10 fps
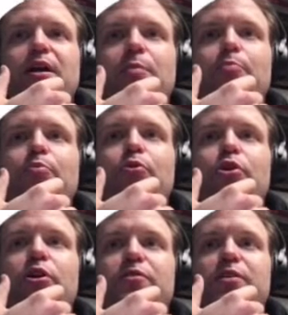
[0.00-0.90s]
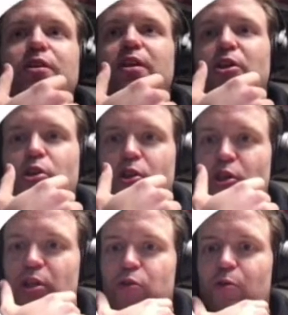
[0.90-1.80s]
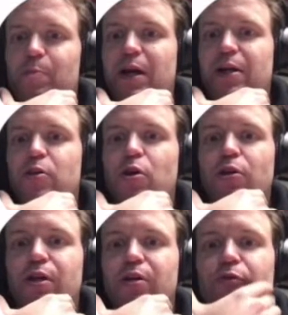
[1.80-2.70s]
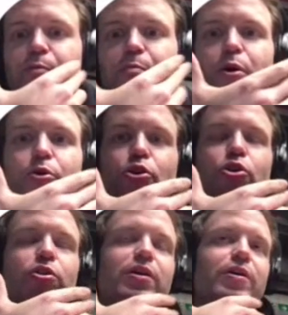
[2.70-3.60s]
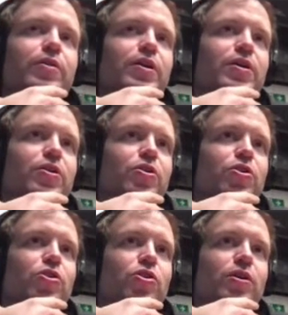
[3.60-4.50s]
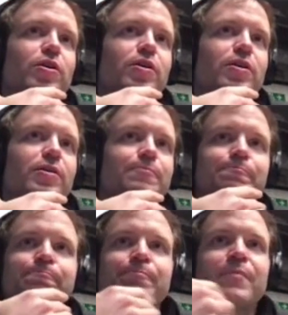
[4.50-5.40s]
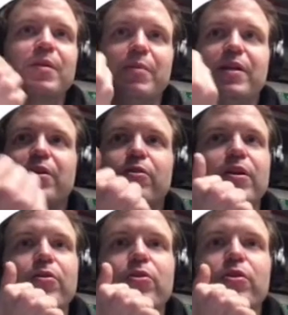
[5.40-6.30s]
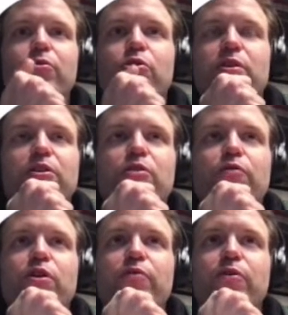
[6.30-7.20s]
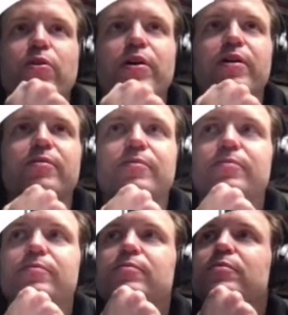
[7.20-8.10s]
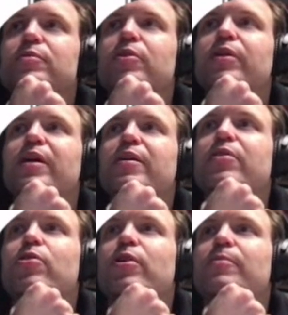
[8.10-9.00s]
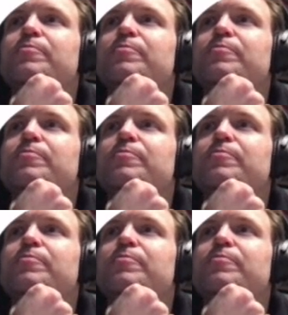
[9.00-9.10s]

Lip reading: A pretty decent sensor package on there from Bosch. There is, there's tons of stuff on there. So yeah, it's going